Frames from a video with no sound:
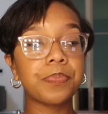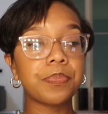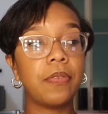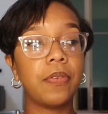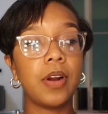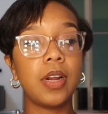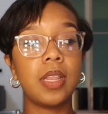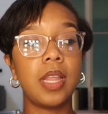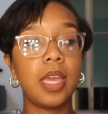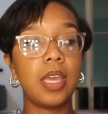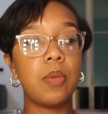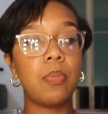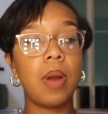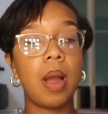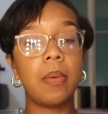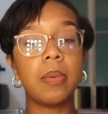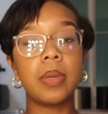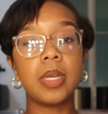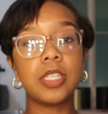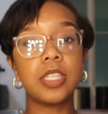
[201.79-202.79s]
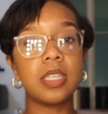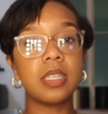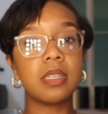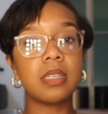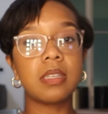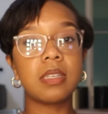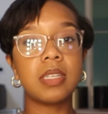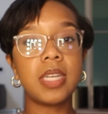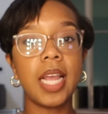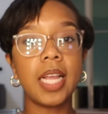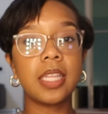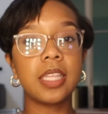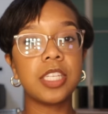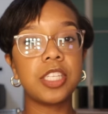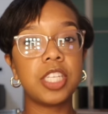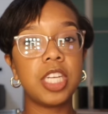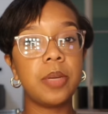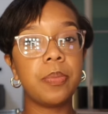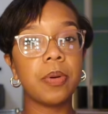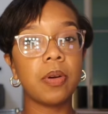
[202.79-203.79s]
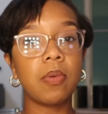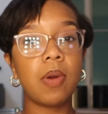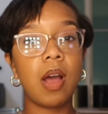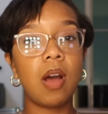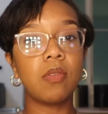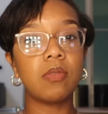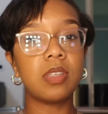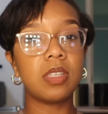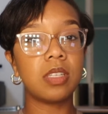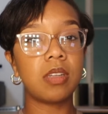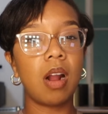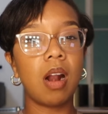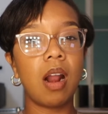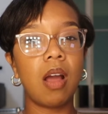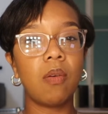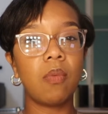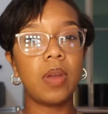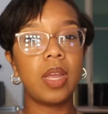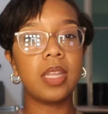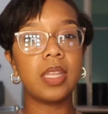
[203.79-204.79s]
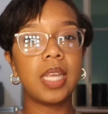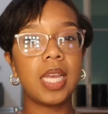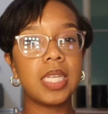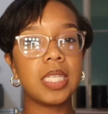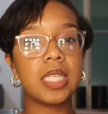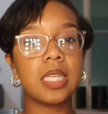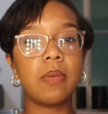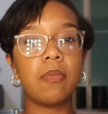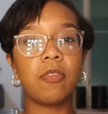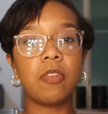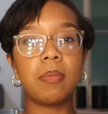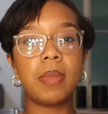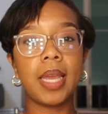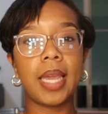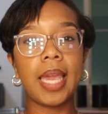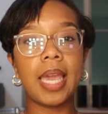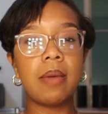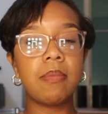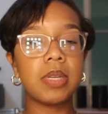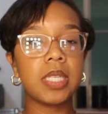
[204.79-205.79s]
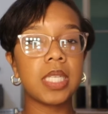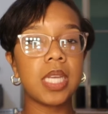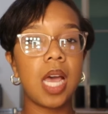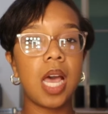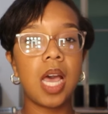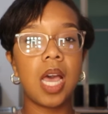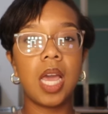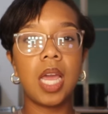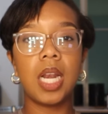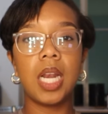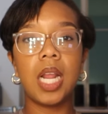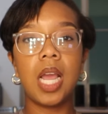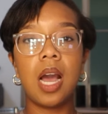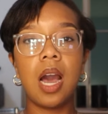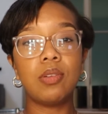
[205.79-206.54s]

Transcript: Prefer that you probably just take the cheaper route to start out with, get some from Amazon,